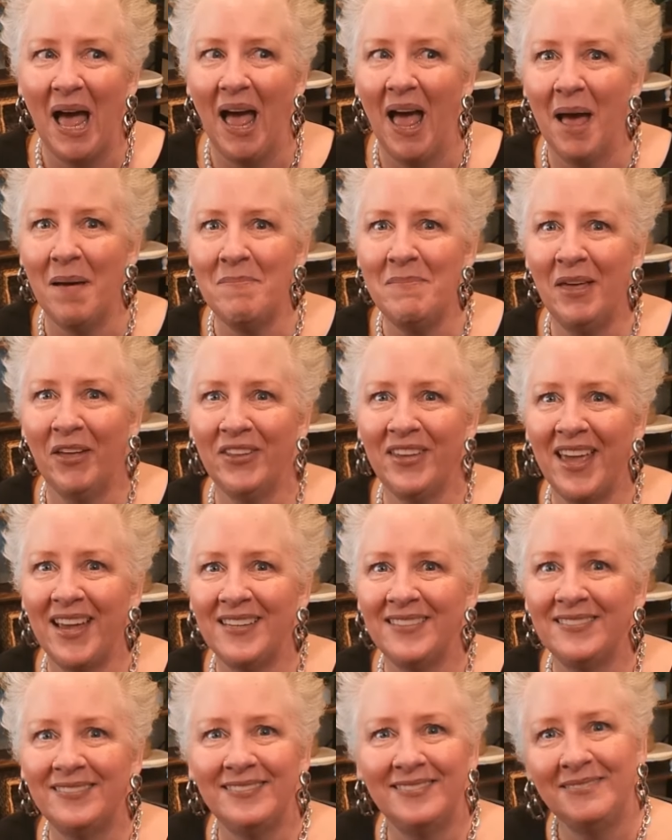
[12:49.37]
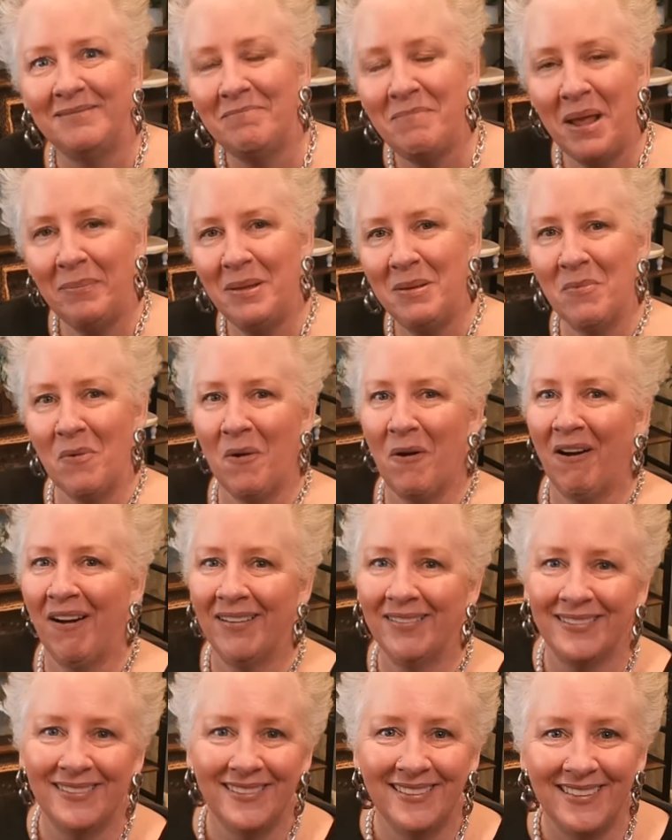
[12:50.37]
A million, maybe
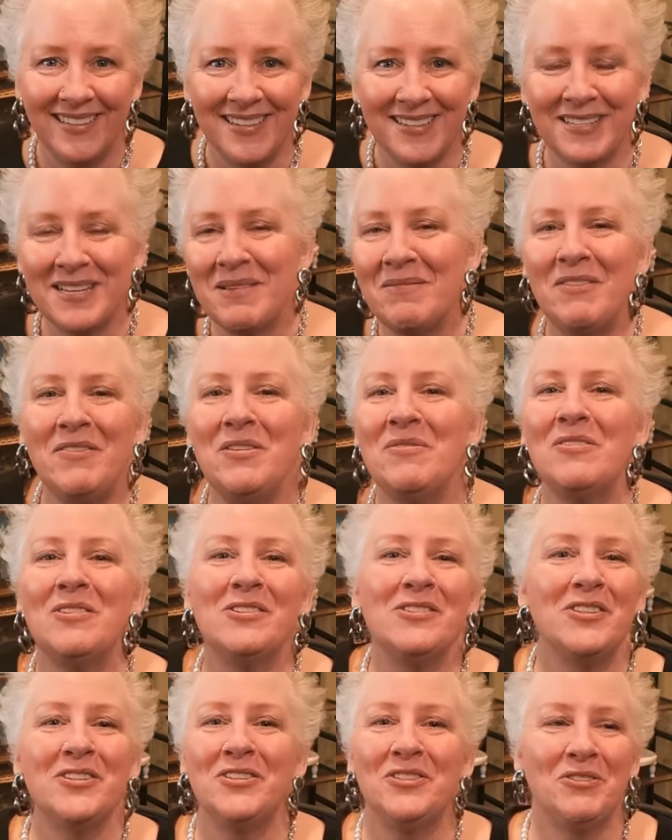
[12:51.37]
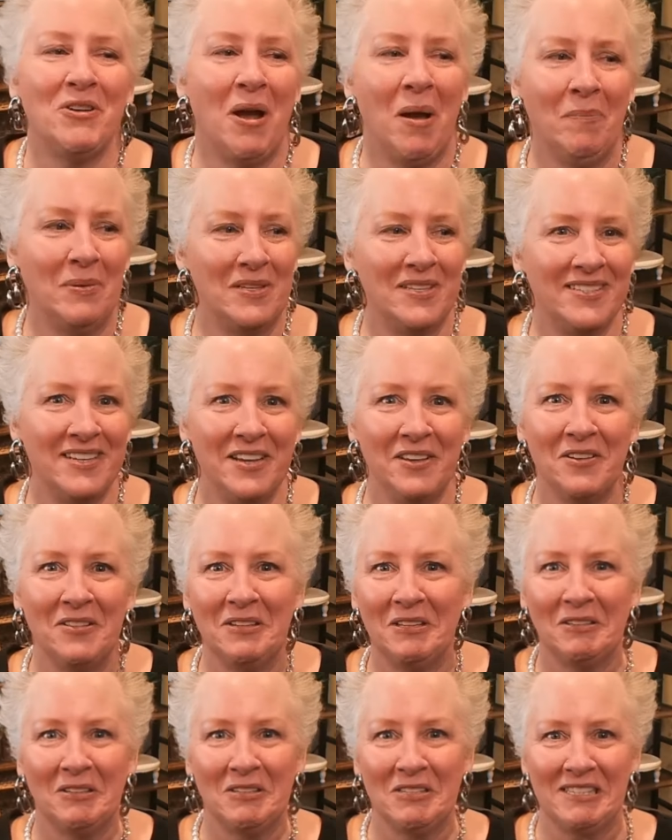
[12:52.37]
more. Some of you will just drop a single
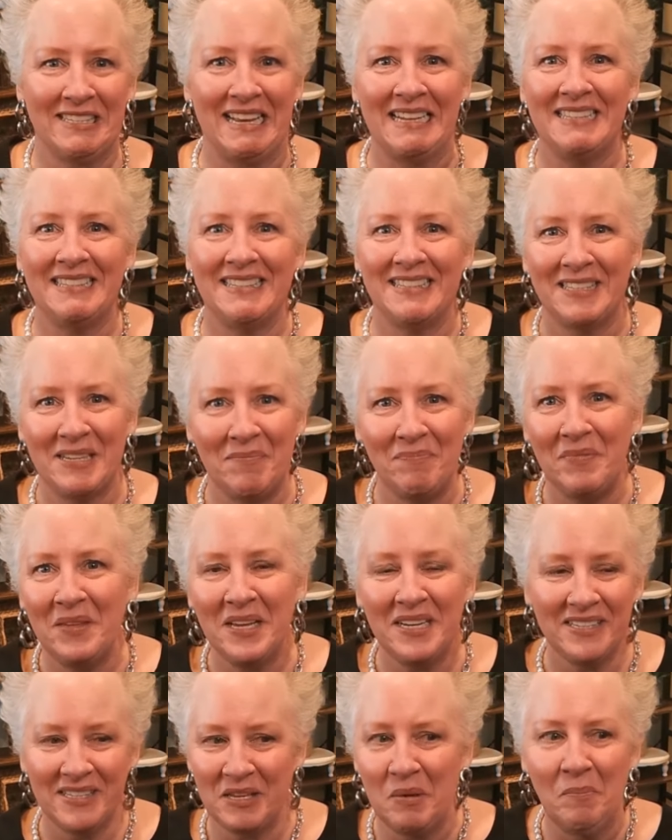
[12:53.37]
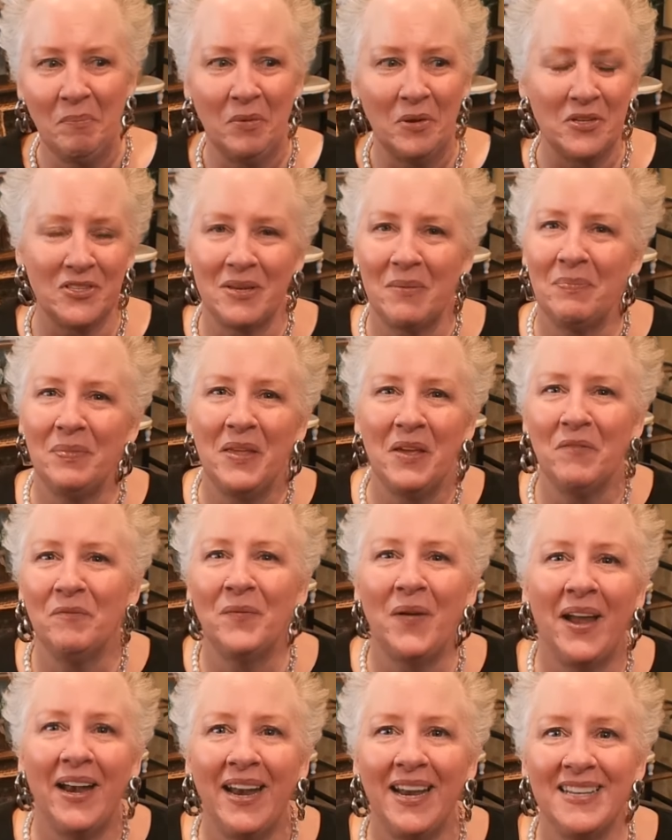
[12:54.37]
little sentence, something simple, something
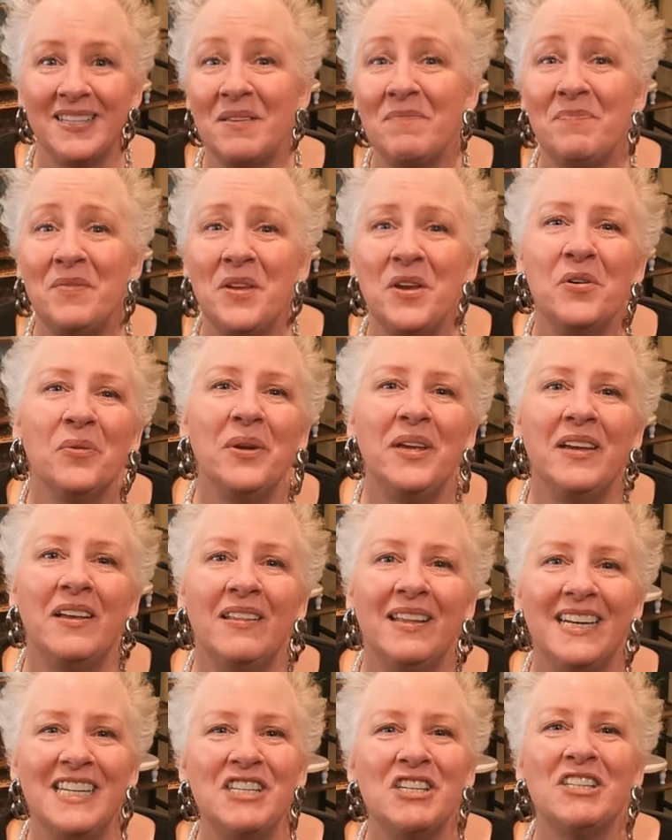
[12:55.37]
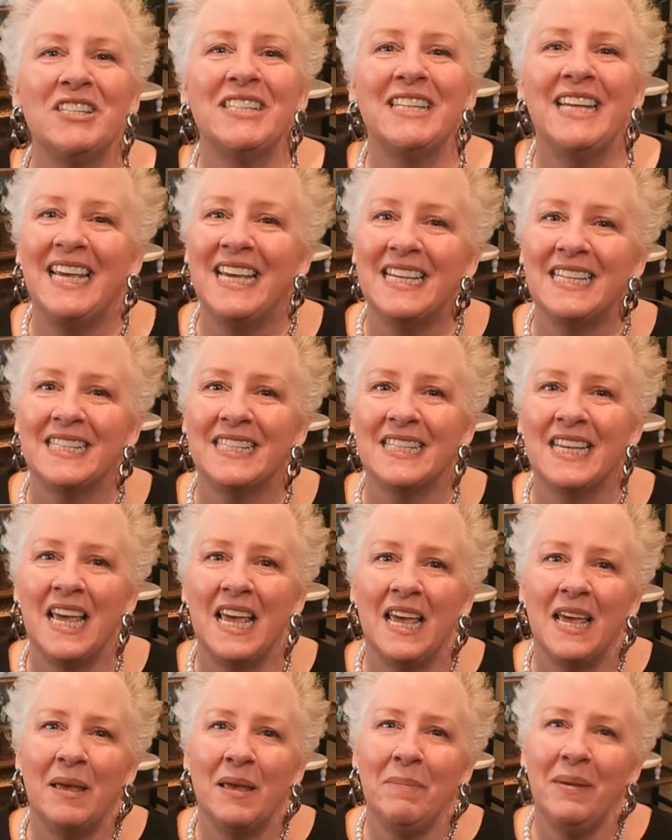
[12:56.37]
funny, something real, and it just hits
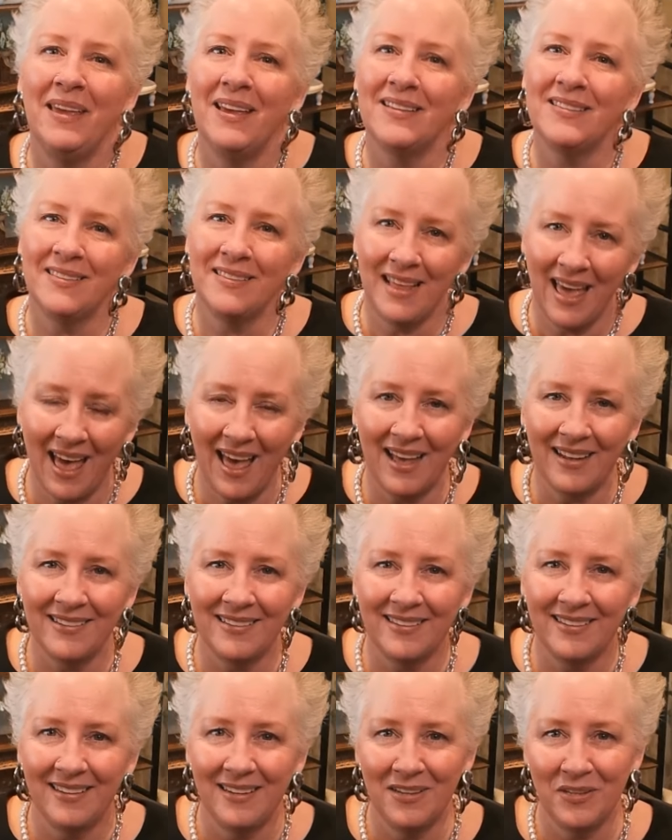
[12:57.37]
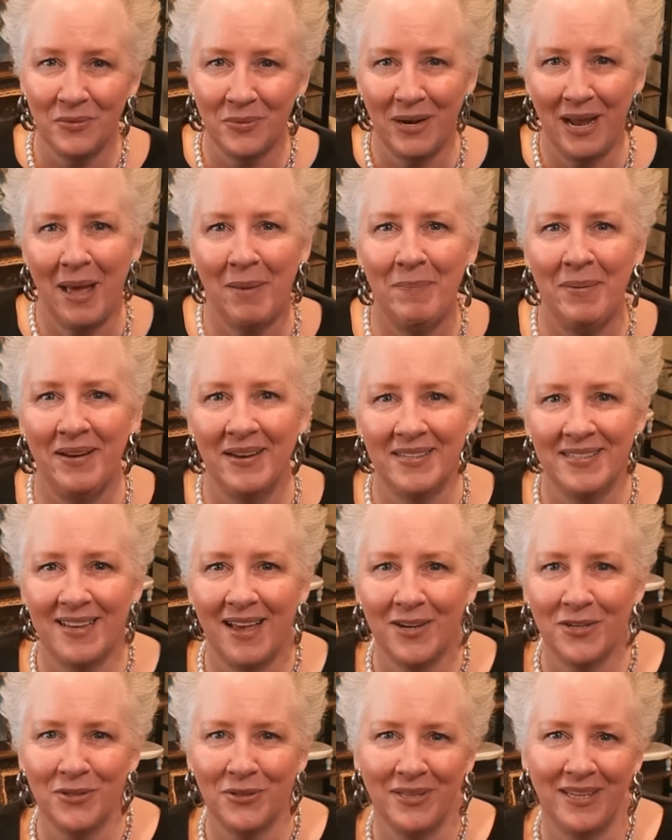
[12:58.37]
because that is what happiness
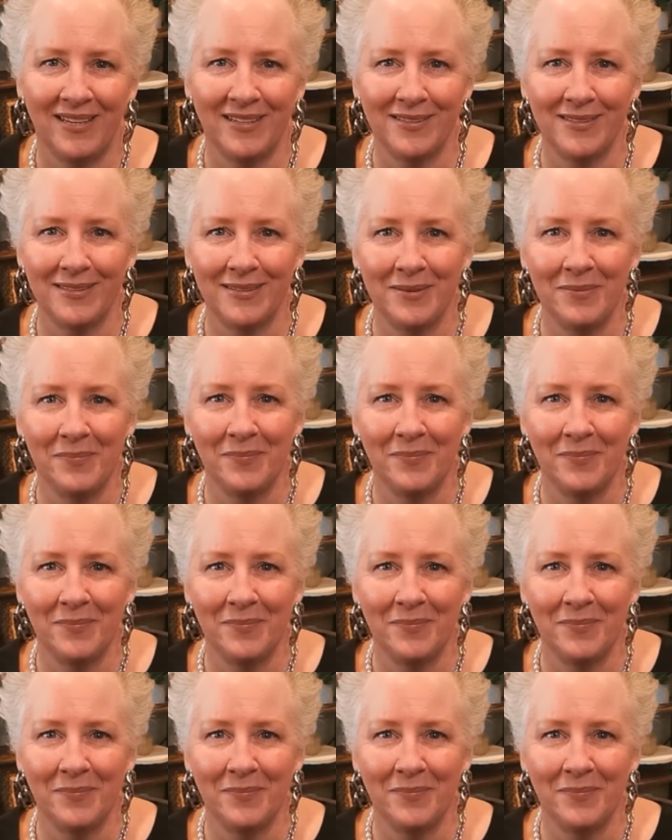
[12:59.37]
actually is.